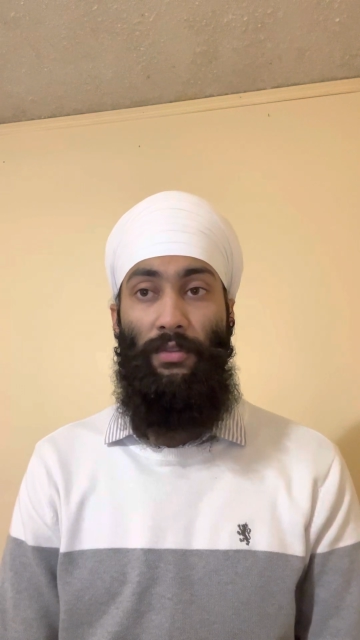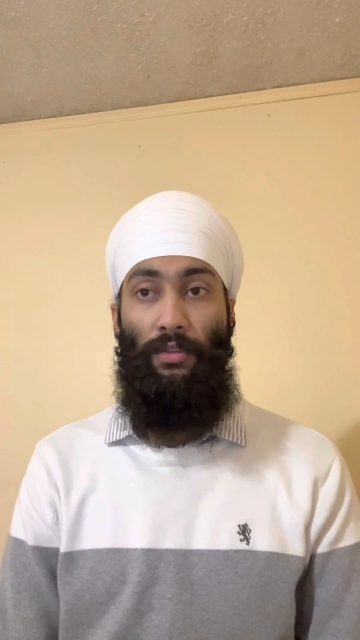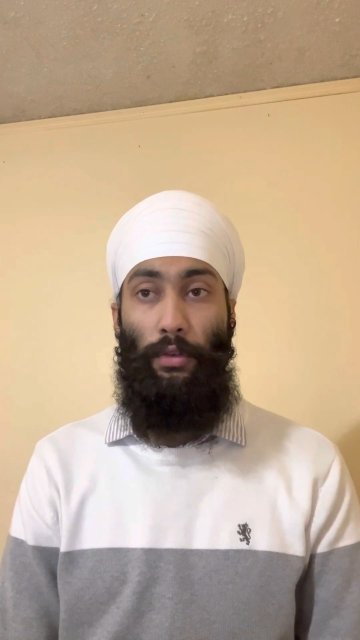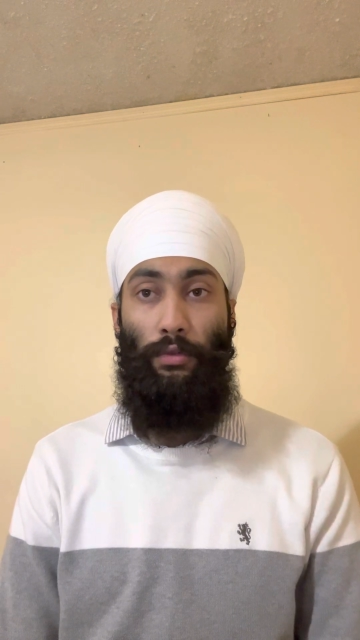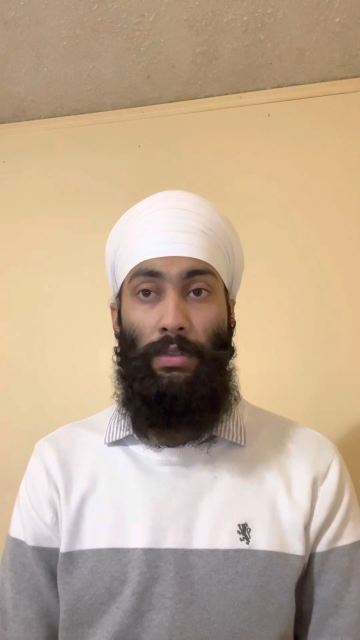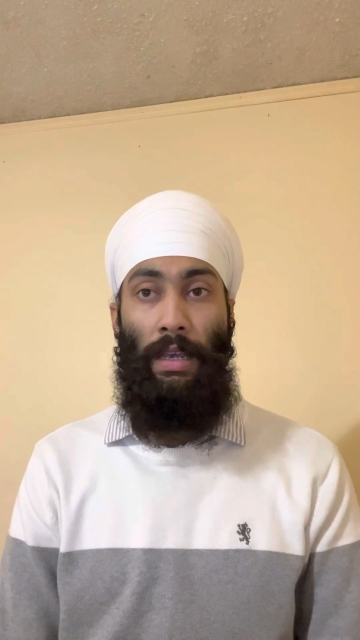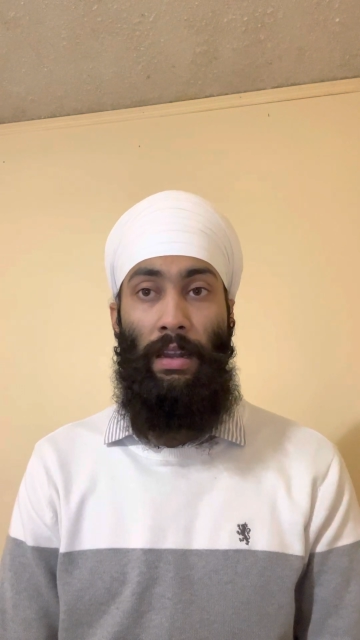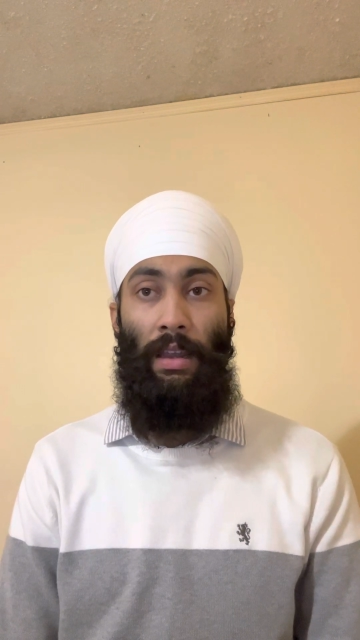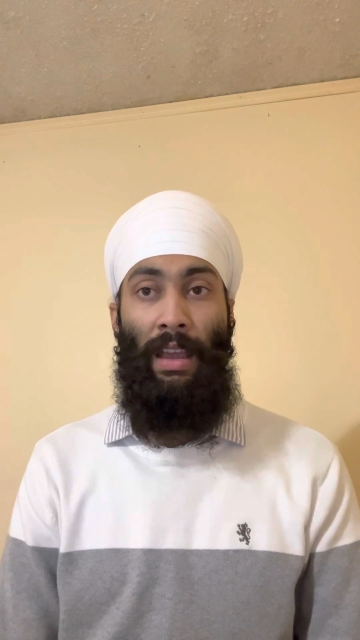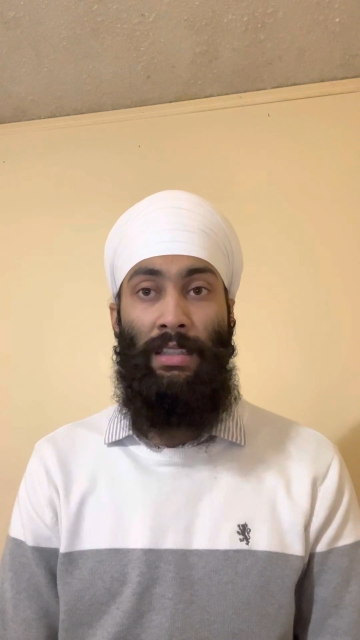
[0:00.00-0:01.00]
views
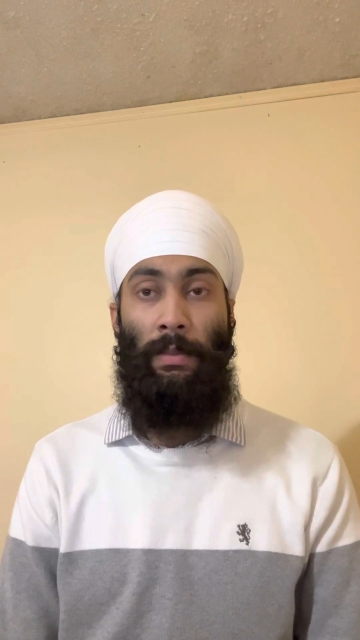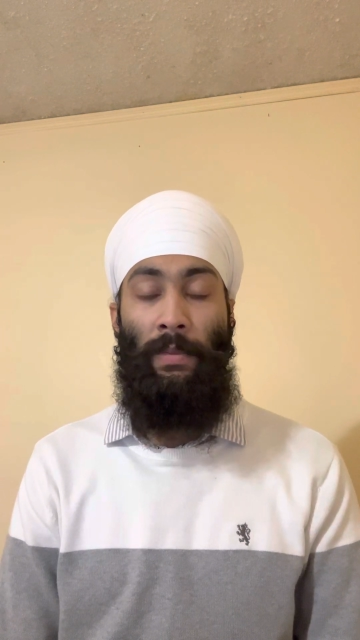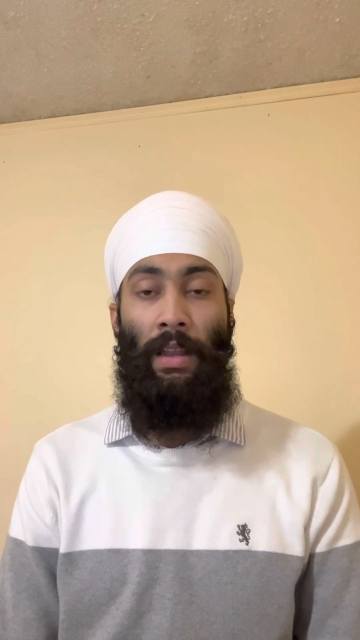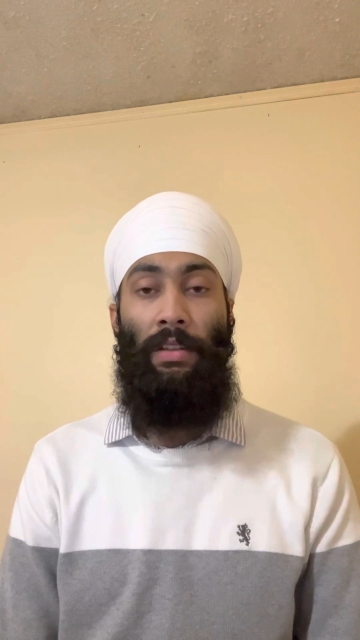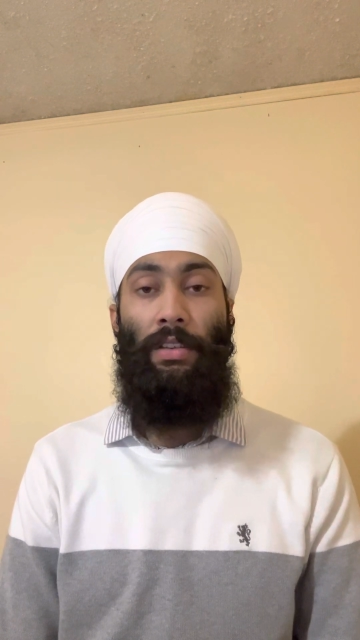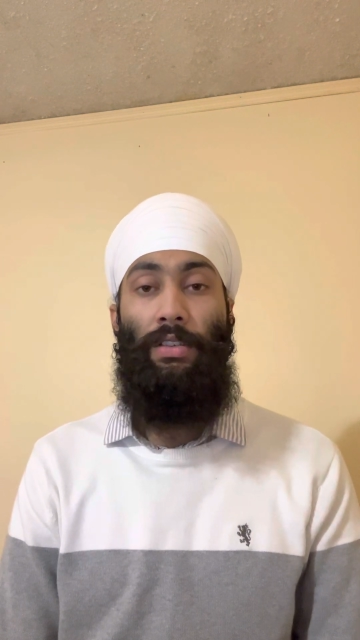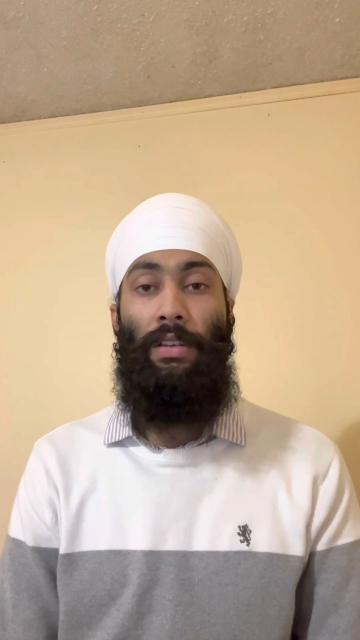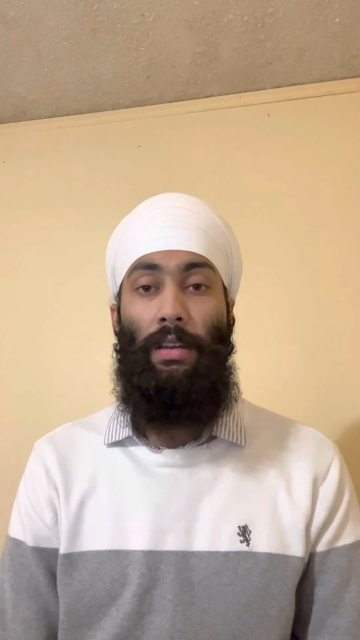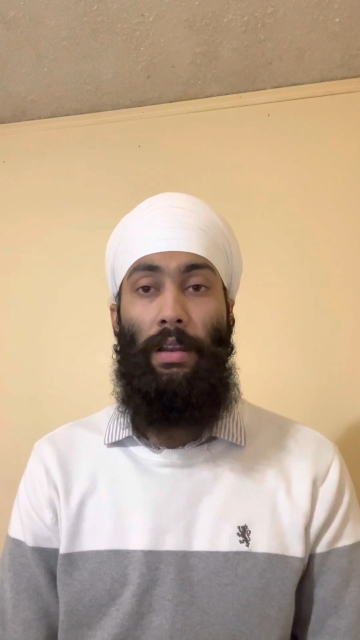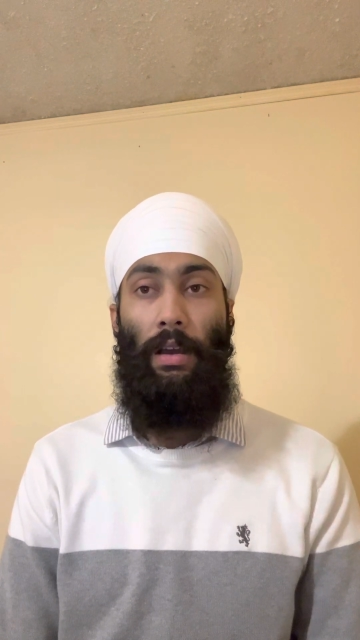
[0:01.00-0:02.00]
and
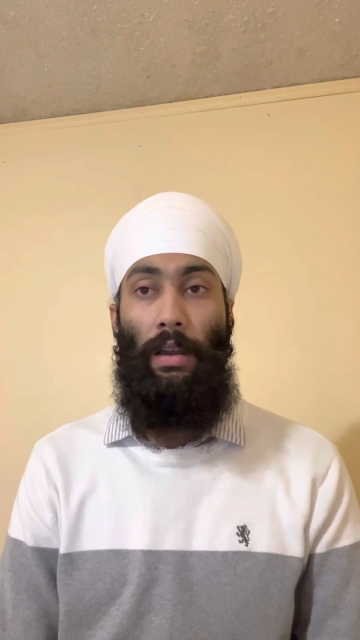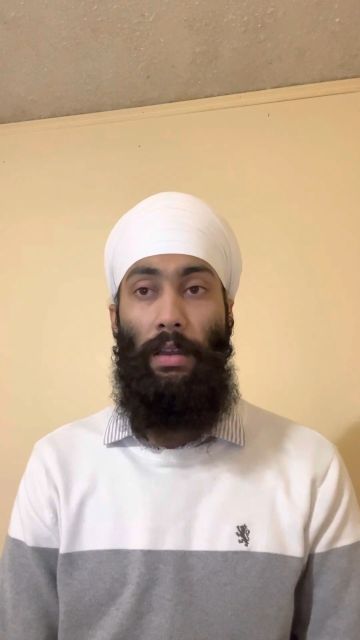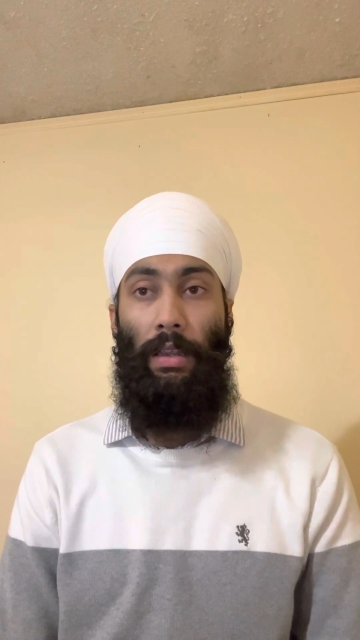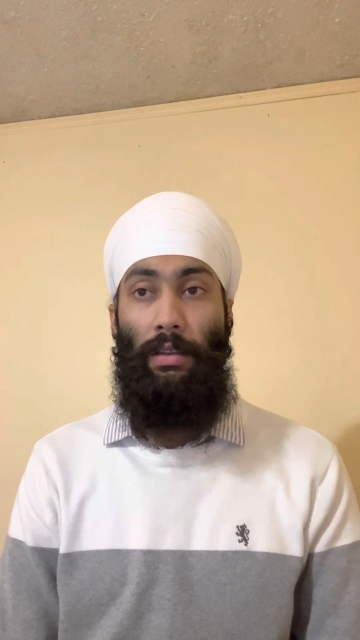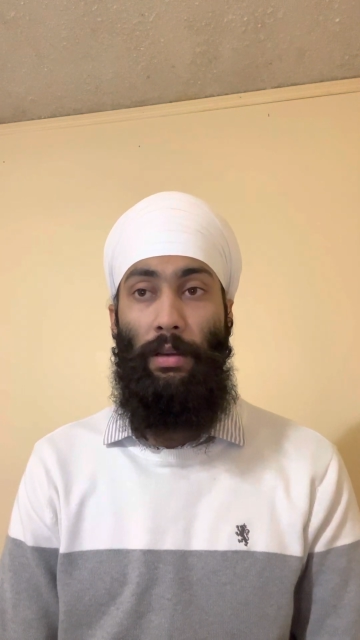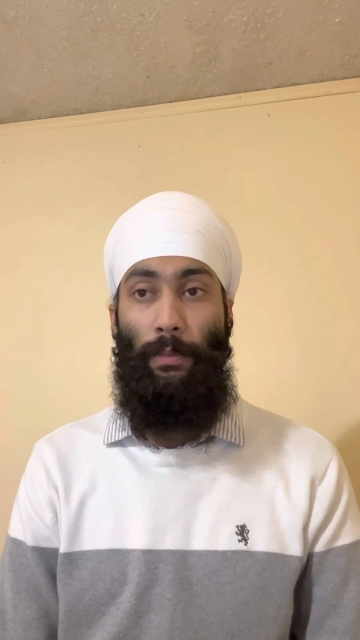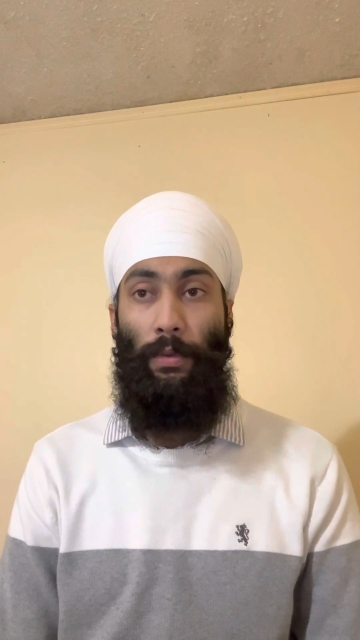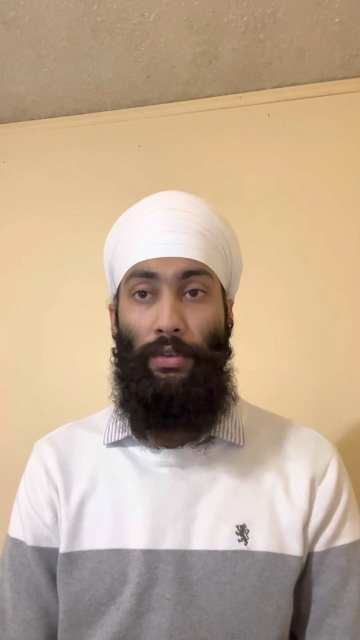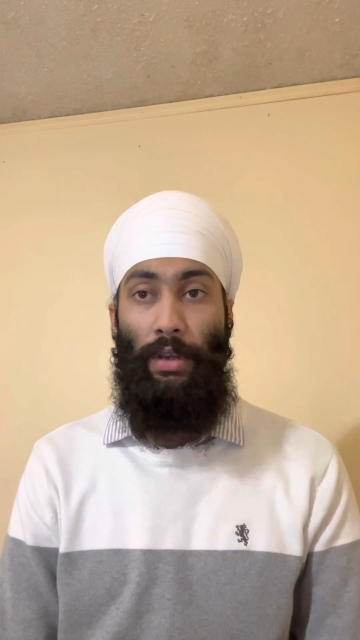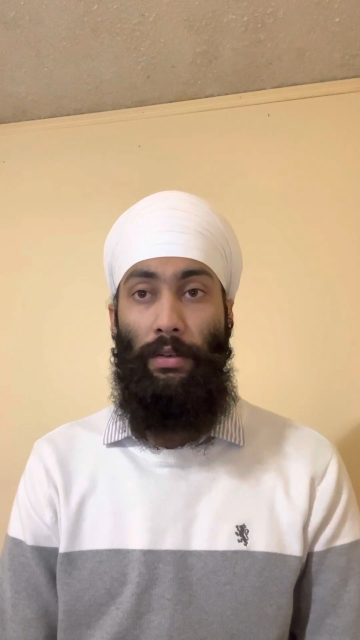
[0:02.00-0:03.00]
explanation regarding the
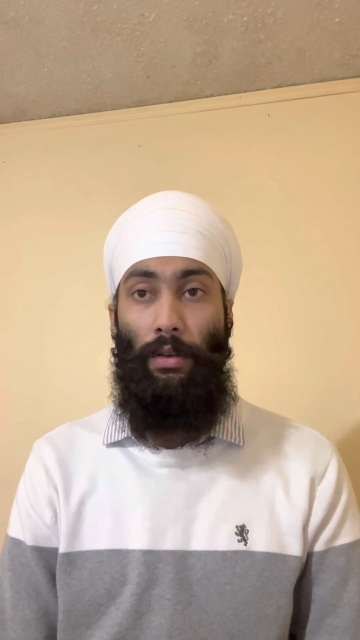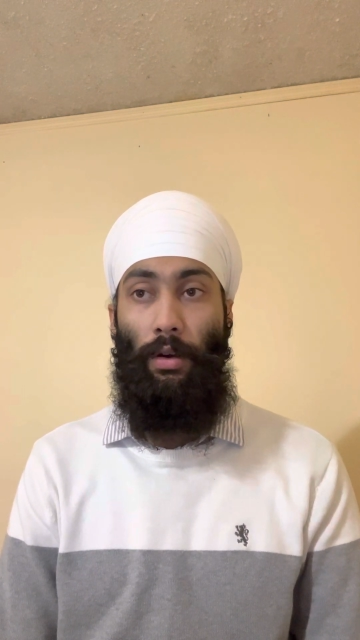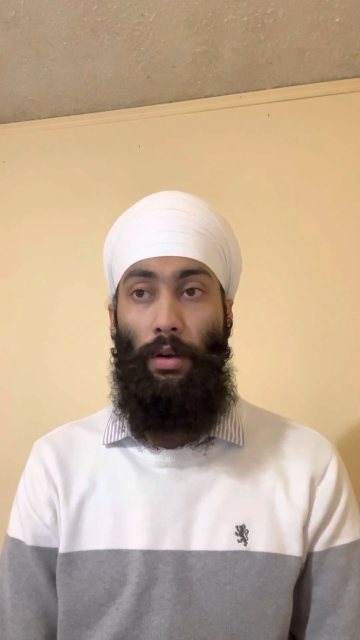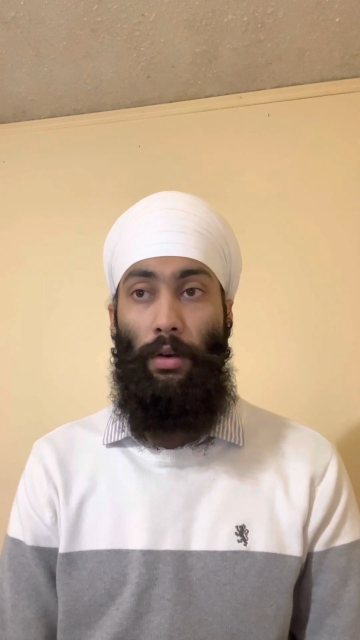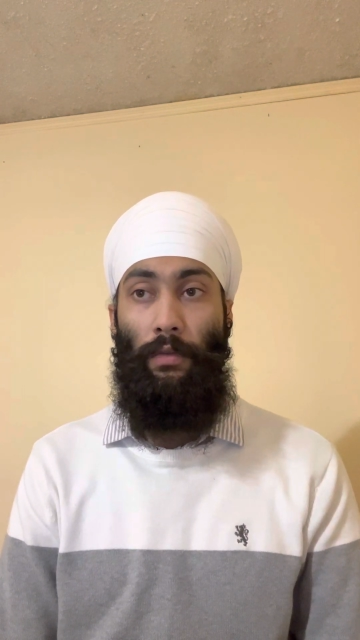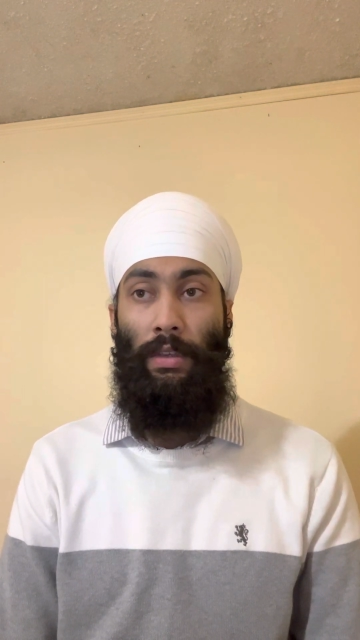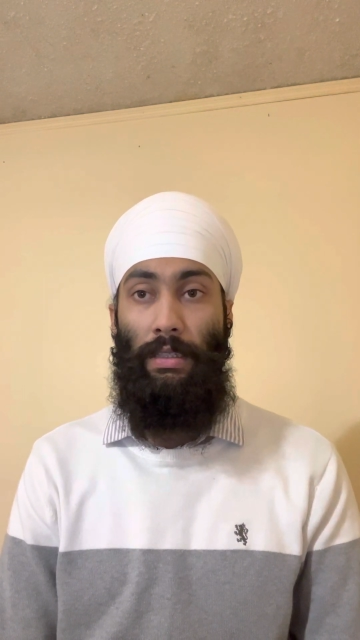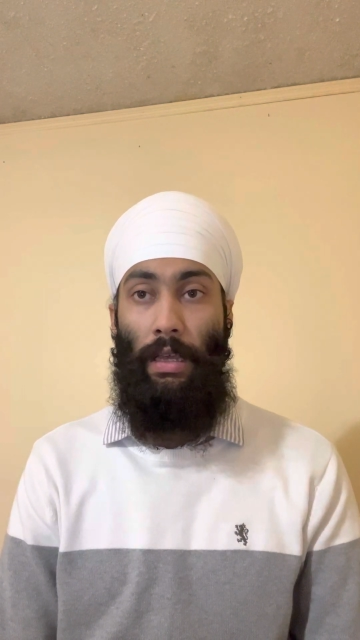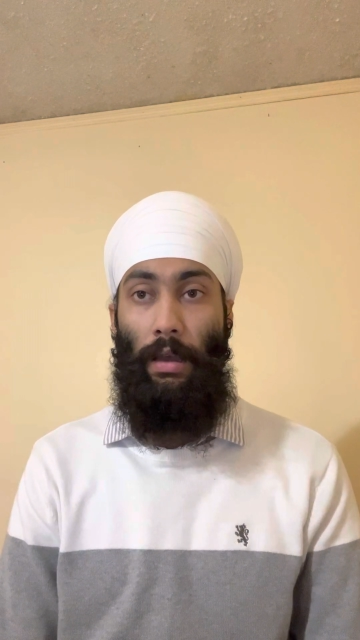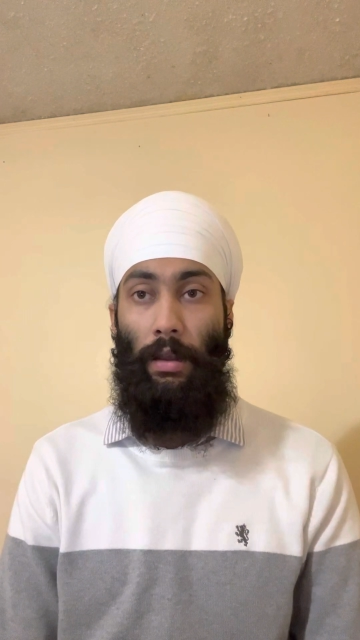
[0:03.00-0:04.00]
project of
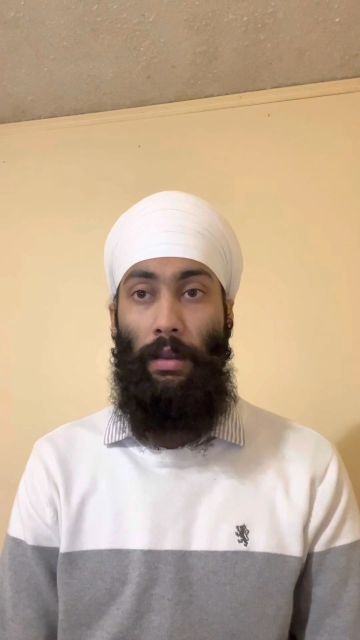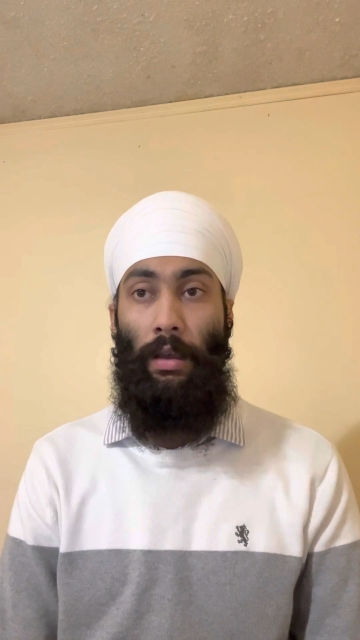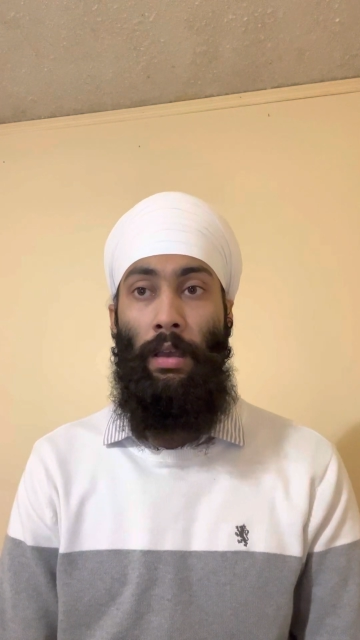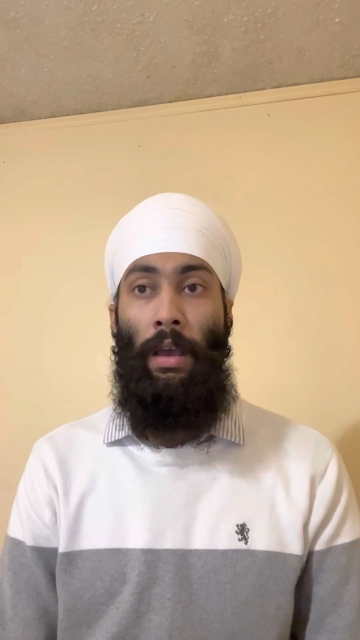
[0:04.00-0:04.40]
Hisarna